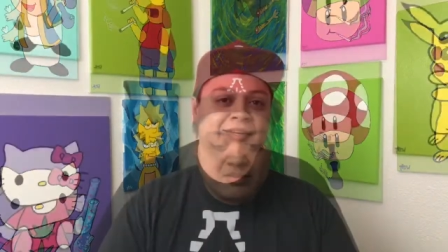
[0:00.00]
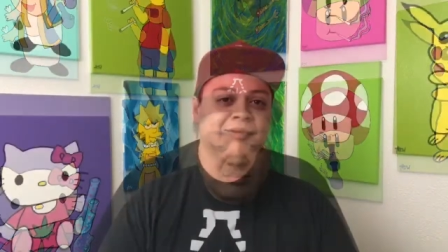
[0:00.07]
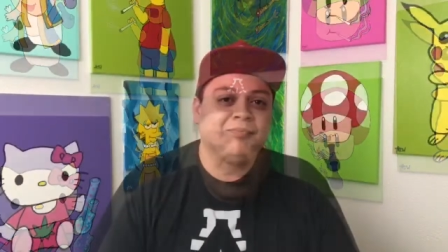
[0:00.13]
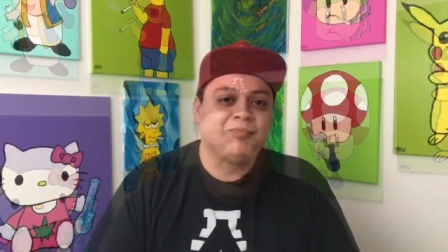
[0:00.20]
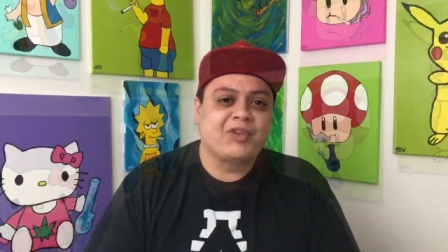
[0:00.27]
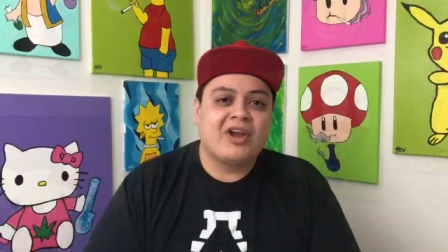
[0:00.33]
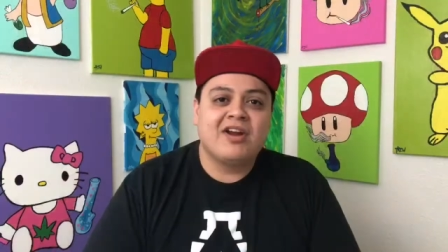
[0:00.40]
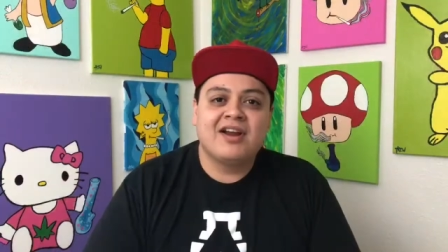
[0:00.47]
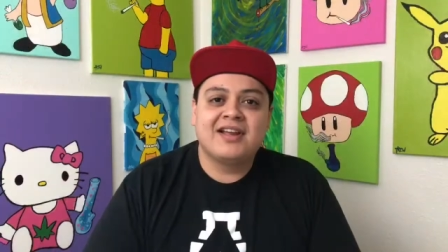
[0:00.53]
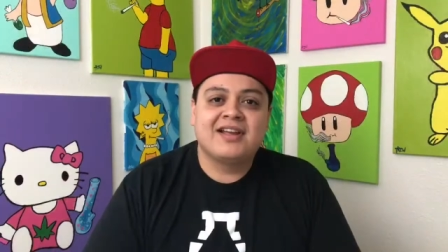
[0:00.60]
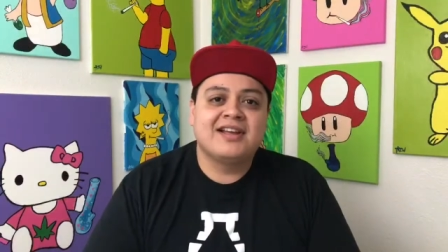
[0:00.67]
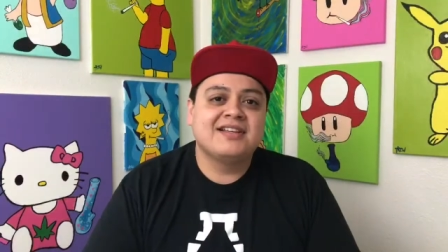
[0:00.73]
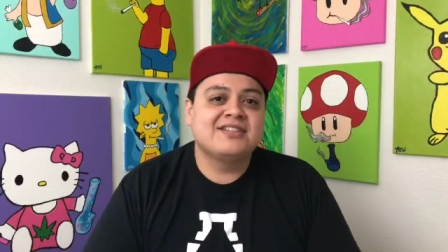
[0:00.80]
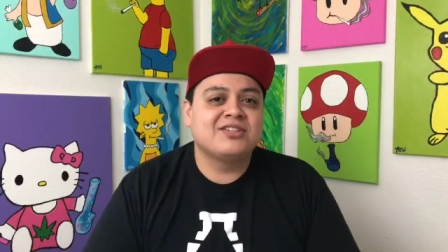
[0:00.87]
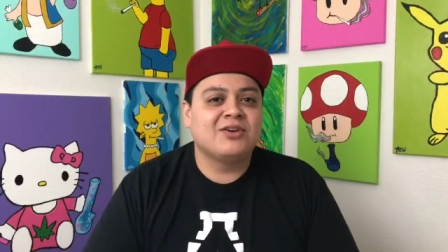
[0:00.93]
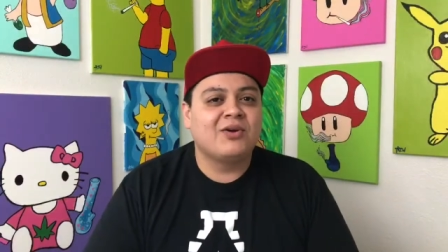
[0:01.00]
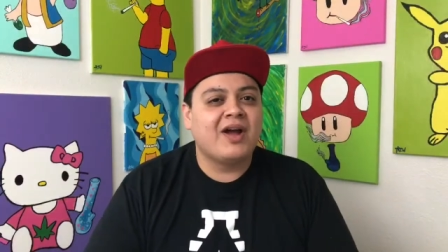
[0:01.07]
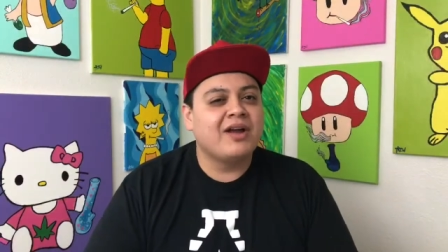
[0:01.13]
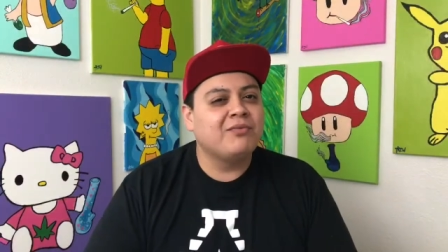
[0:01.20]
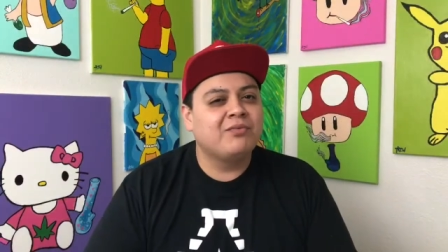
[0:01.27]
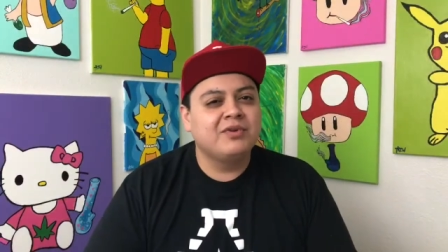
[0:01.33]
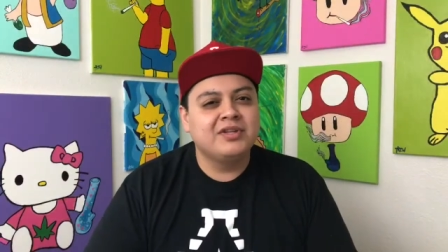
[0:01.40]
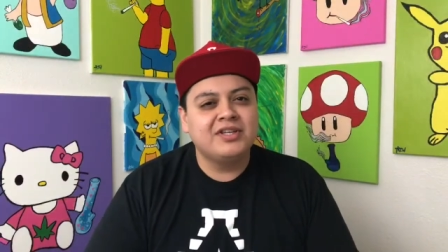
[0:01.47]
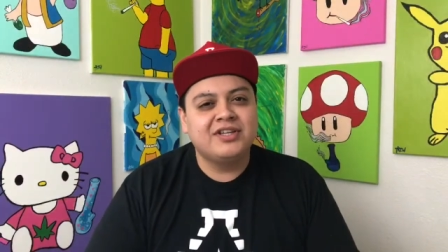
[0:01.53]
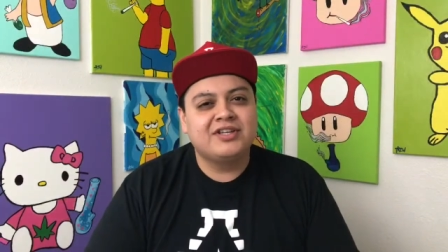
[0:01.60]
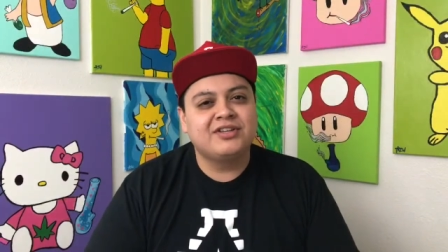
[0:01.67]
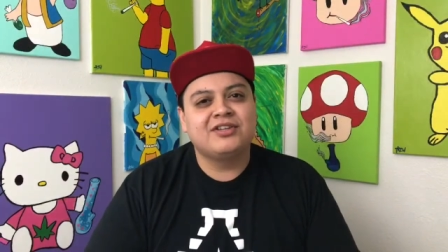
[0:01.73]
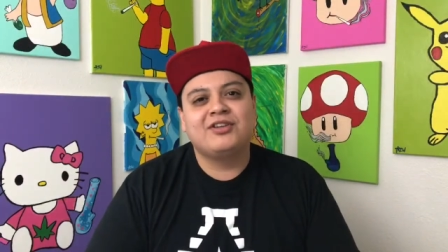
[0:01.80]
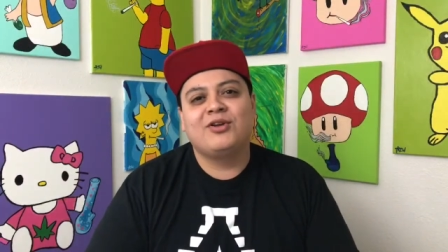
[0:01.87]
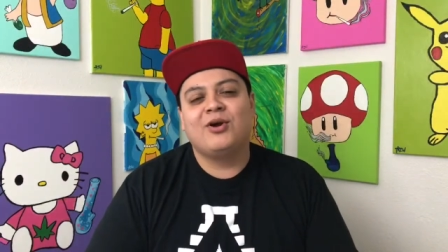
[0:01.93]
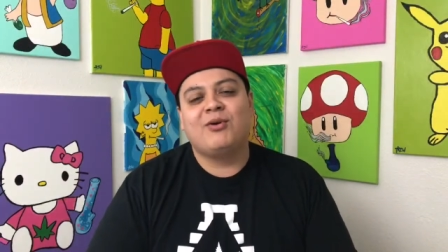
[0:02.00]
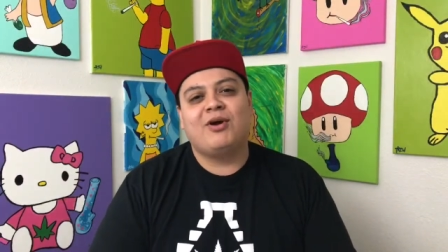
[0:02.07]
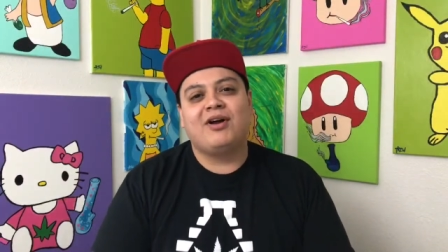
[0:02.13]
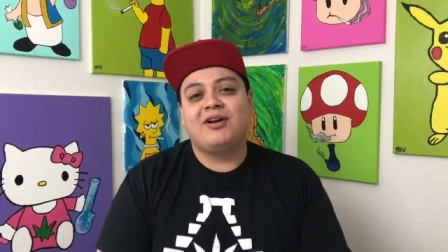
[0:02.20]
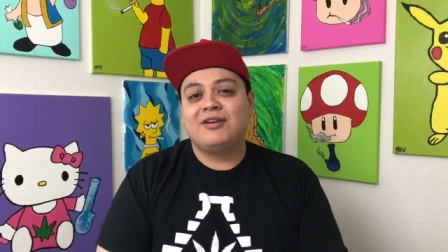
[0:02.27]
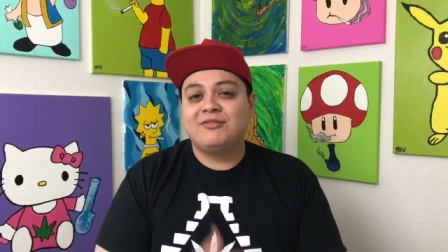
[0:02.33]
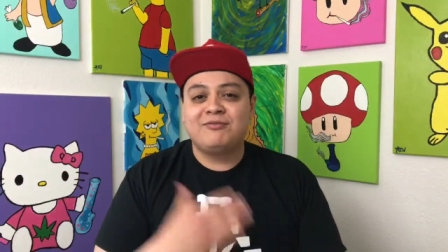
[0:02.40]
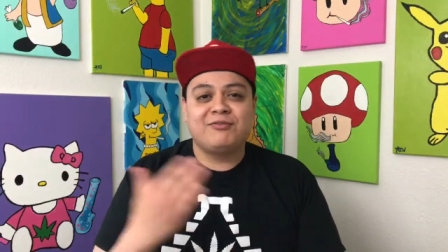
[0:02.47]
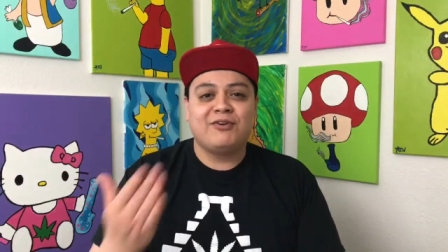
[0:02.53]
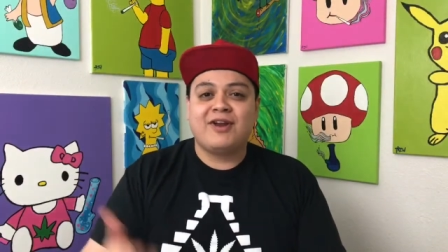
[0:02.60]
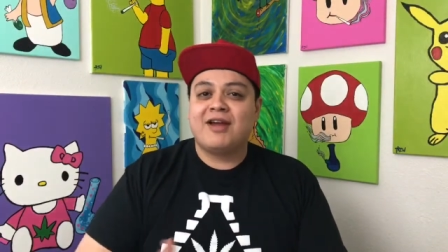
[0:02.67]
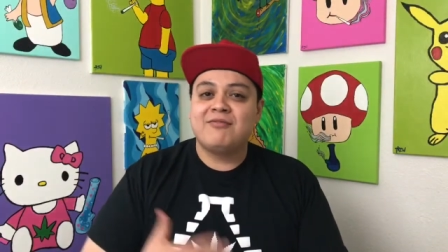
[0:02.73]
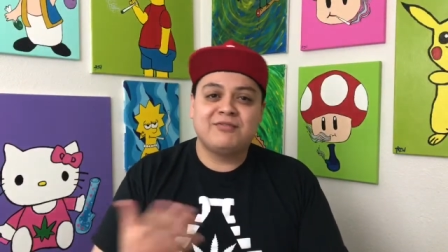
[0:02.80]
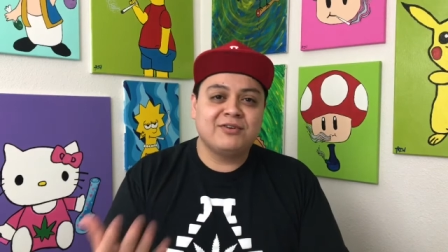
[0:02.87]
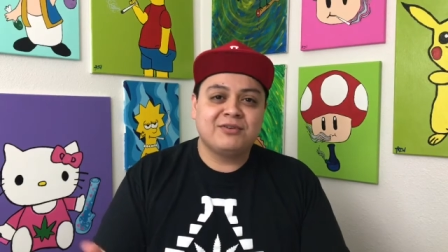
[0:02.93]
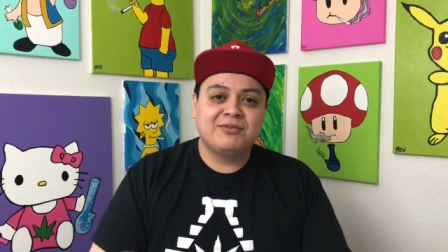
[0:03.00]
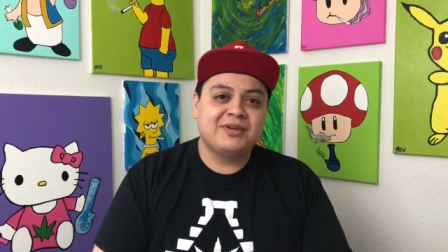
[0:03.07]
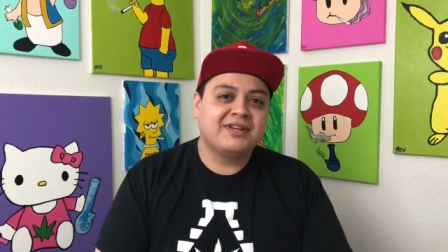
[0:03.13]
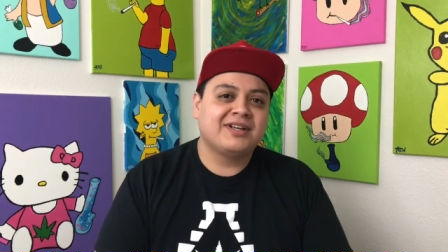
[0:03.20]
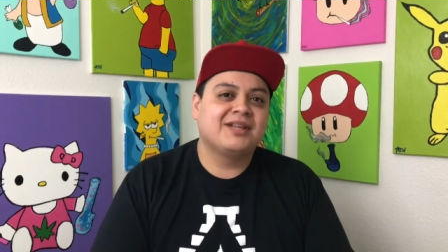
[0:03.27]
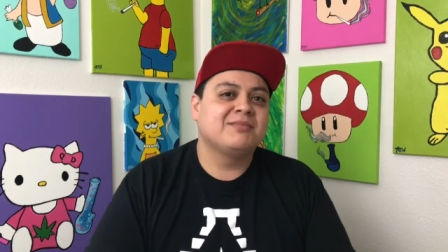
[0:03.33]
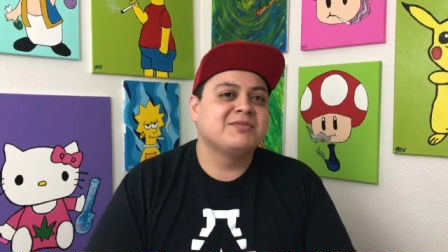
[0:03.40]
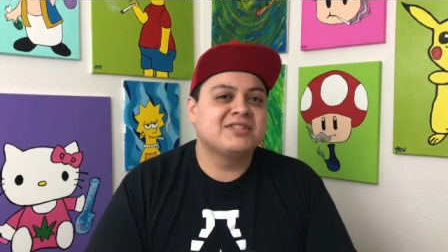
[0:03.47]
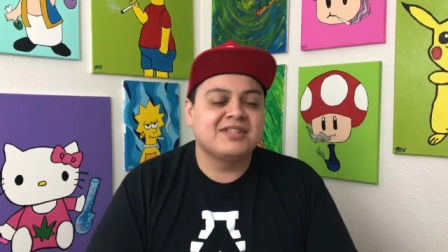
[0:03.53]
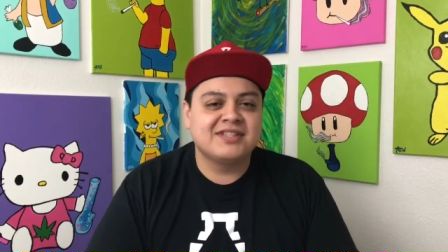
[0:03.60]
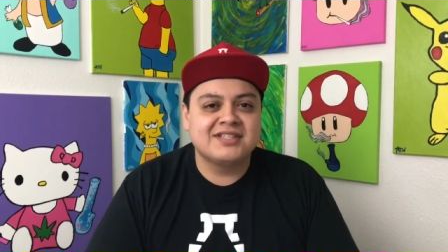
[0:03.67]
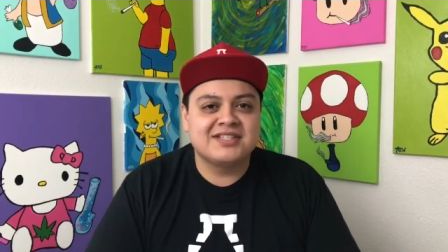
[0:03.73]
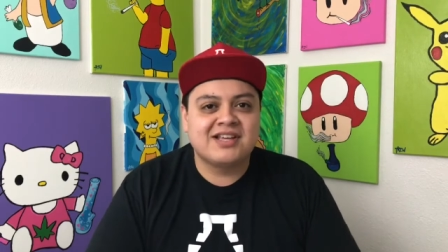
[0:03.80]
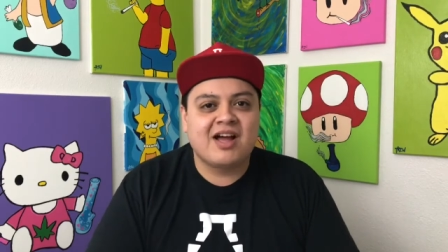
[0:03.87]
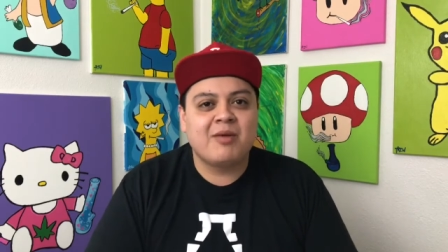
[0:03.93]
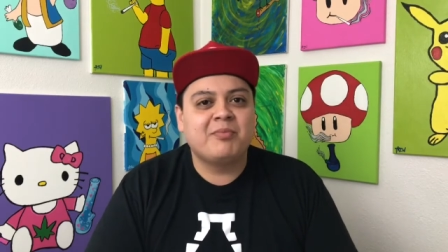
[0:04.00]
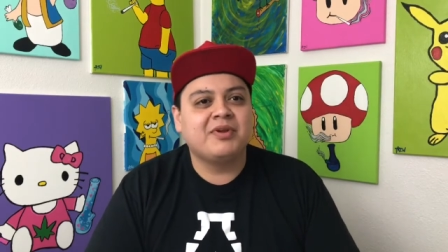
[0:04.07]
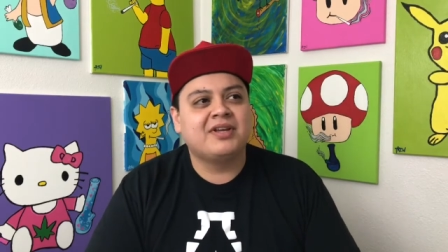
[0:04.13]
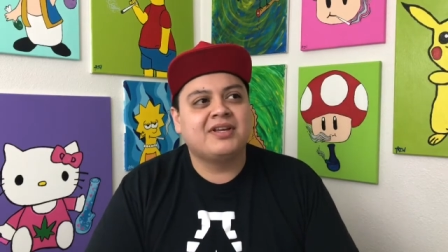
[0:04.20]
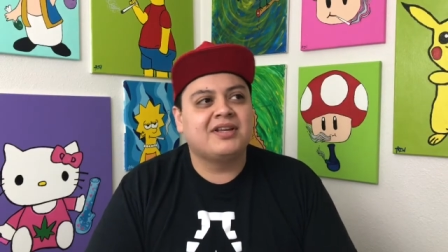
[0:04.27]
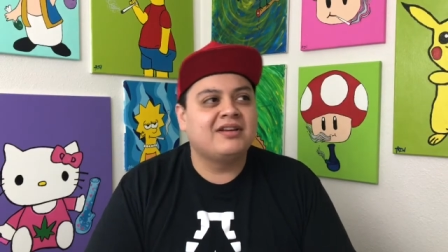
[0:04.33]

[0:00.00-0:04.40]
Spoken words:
So, all right, guys, so I really could go on forever when it comes to this topic.